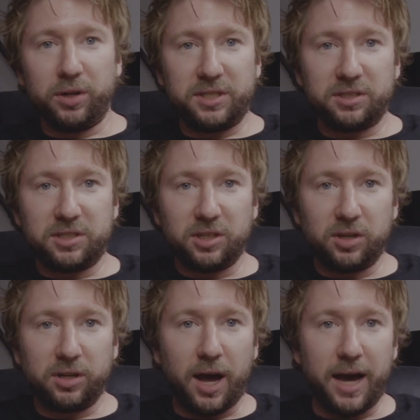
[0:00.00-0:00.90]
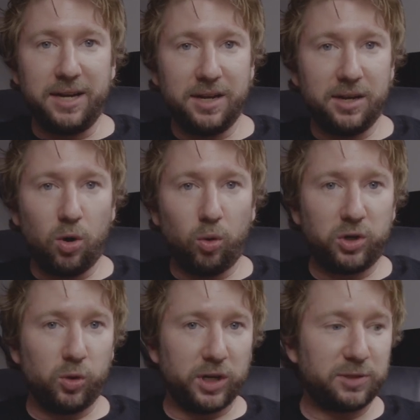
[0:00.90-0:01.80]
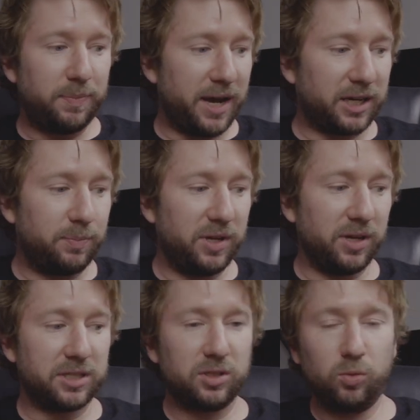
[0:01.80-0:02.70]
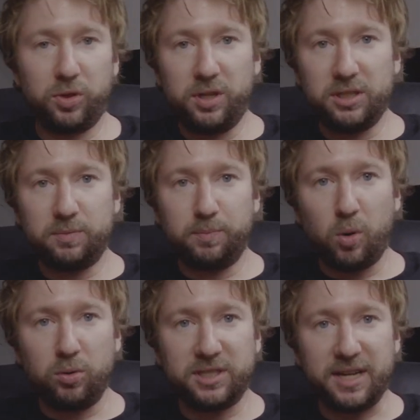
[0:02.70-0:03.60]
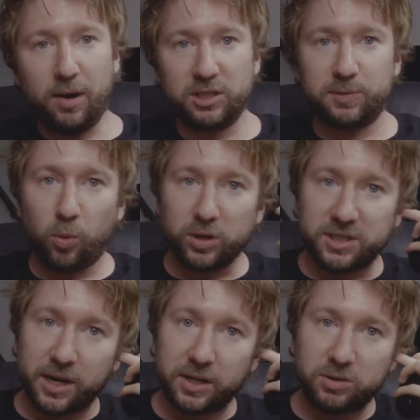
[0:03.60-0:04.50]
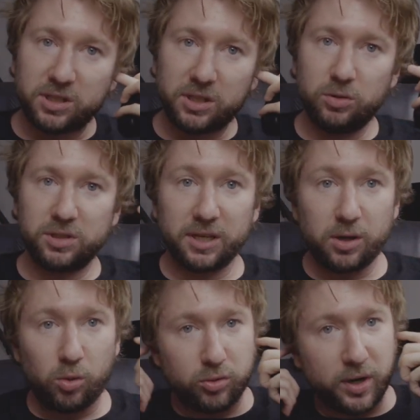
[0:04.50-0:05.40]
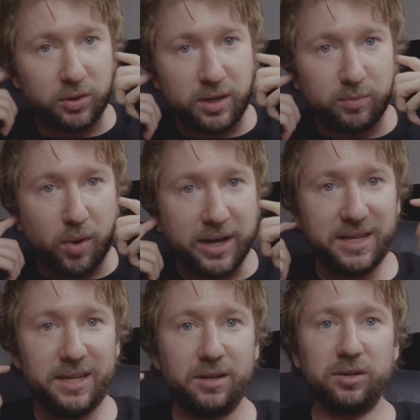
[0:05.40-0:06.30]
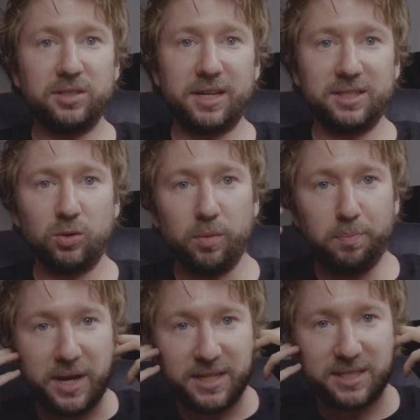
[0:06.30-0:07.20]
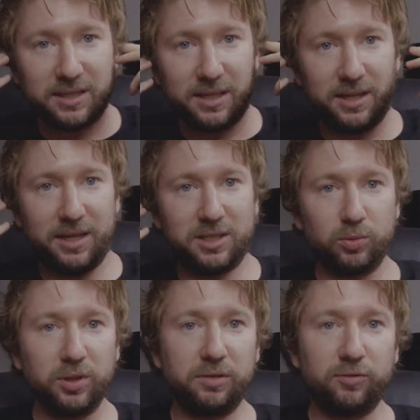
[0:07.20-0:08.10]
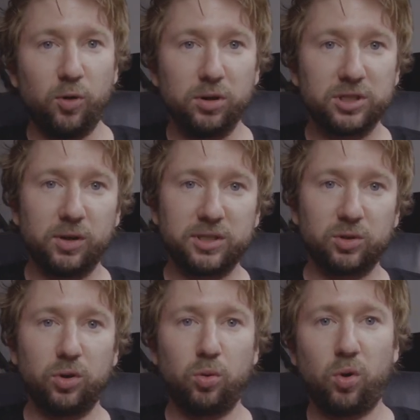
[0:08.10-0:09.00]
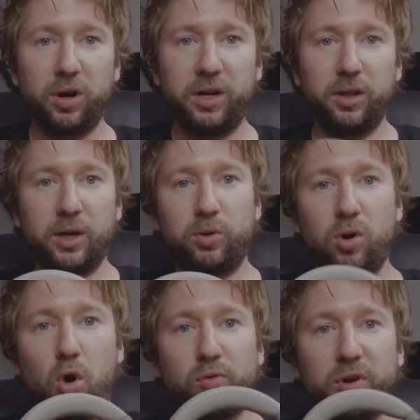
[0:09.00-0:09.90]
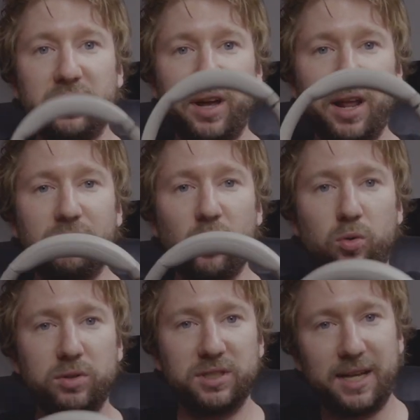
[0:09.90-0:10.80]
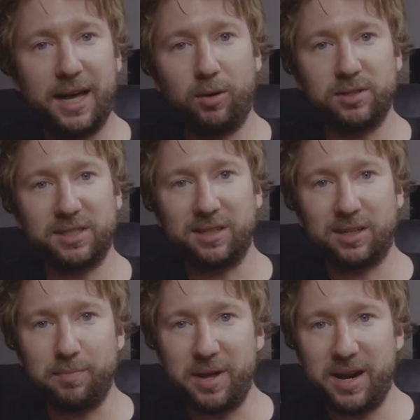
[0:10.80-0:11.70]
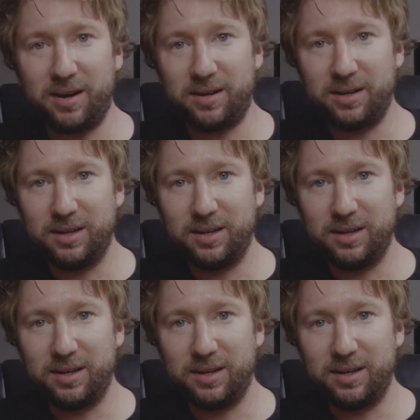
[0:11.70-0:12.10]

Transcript: is concerned, I didn't know what to expect because with these Bose Sound Sports that I used to use, they go directly in my ears, and so the bass, it's really full, so I was a little worried, like with over-ear headphones, how is it going to compare?